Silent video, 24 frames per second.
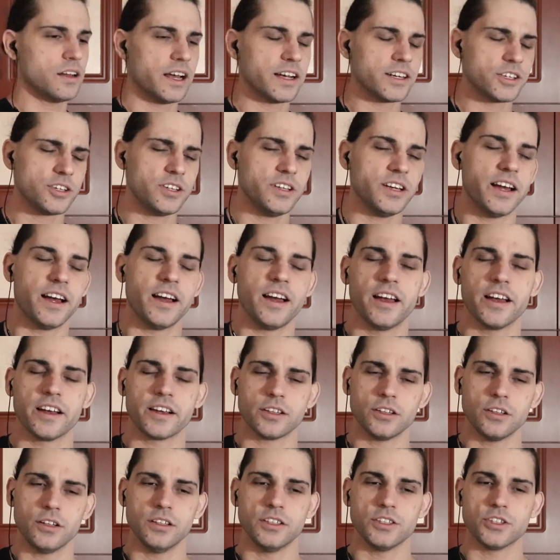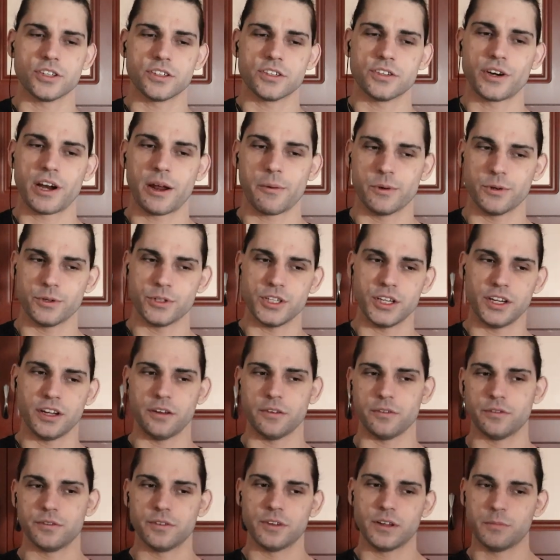Actually, I acknowledge a tribal chief.